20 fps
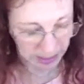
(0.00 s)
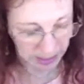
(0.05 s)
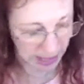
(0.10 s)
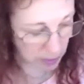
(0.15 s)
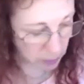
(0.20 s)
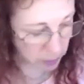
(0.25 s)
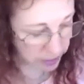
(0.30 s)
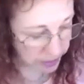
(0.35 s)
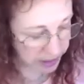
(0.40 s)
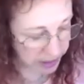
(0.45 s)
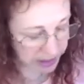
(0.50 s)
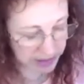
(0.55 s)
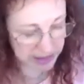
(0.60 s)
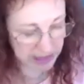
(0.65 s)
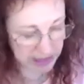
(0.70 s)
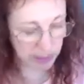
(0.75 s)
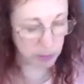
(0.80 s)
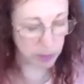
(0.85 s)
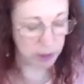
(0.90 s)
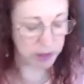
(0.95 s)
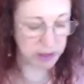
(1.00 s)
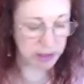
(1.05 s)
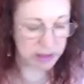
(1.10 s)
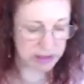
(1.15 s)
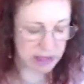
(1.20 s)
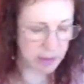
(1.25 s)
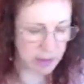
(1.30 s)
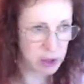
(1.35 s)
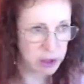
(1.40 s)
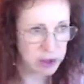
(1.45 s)
And with the
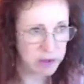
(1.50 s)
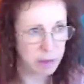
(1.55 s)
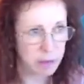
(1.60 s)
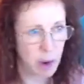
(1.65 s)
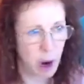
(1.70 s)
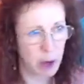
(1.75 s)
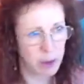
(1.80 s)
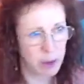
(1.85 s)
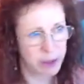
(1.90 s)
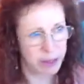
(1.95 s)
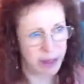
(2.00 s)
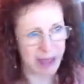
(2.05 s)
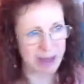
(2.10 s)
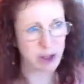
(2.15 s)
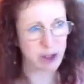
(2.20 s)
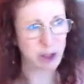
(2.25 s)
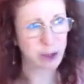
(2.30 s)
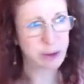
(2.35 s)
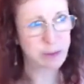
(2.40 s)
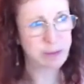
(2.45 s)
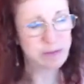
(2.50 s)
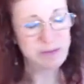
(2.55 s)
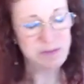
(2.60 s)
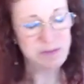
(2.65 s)
exception of Margaret Thatcher,